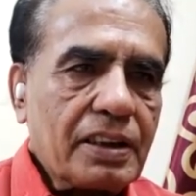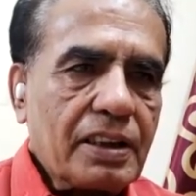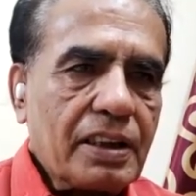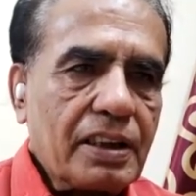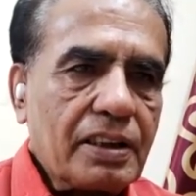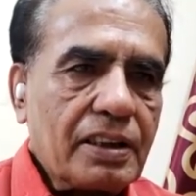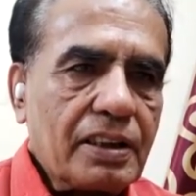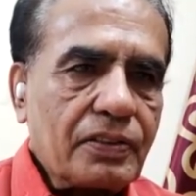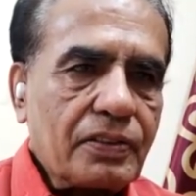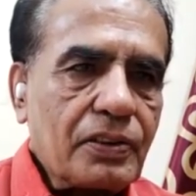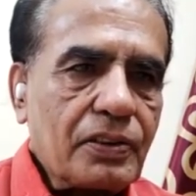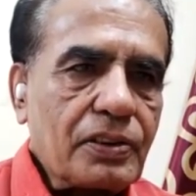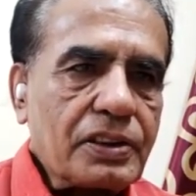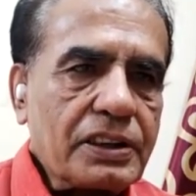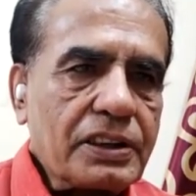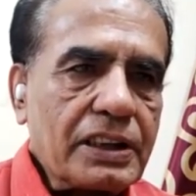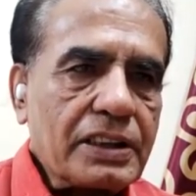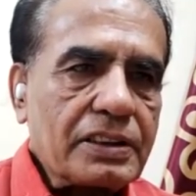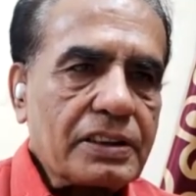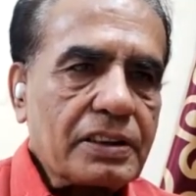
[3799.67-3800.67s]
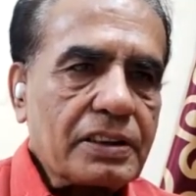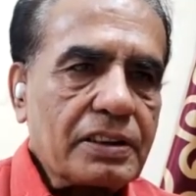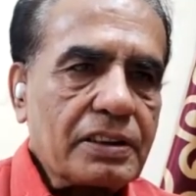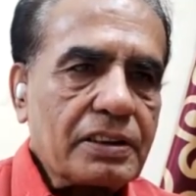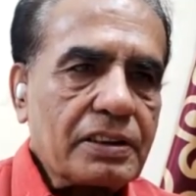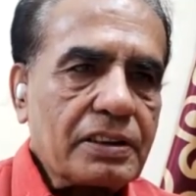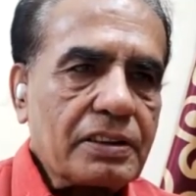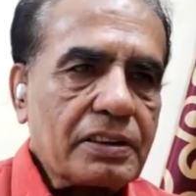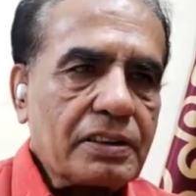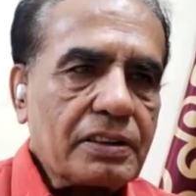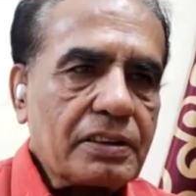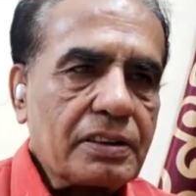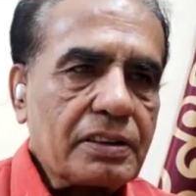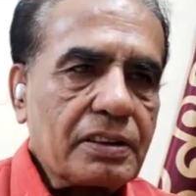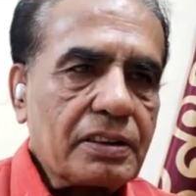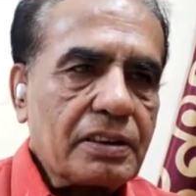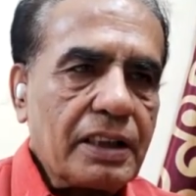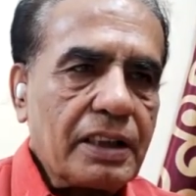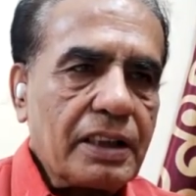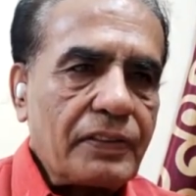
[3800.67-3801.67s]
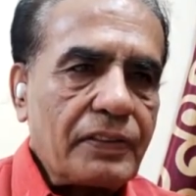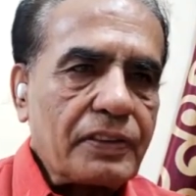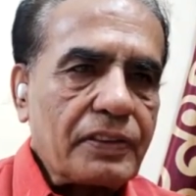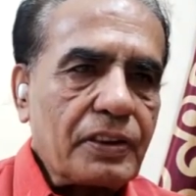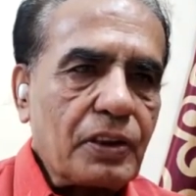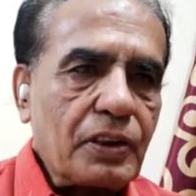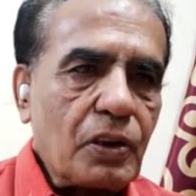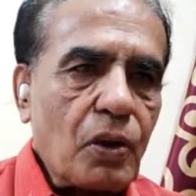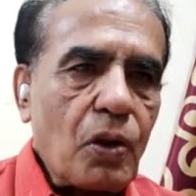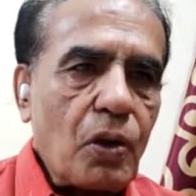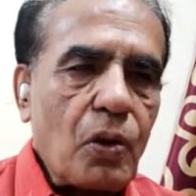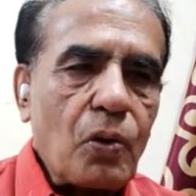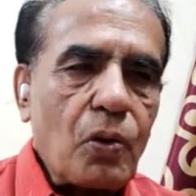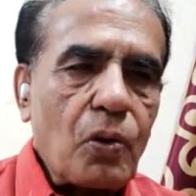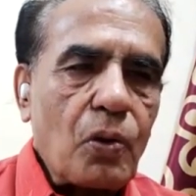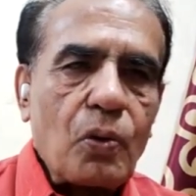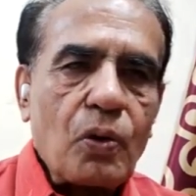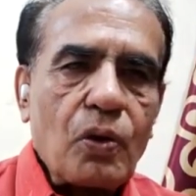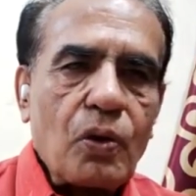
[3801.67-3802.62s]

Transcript: Of course, he has left no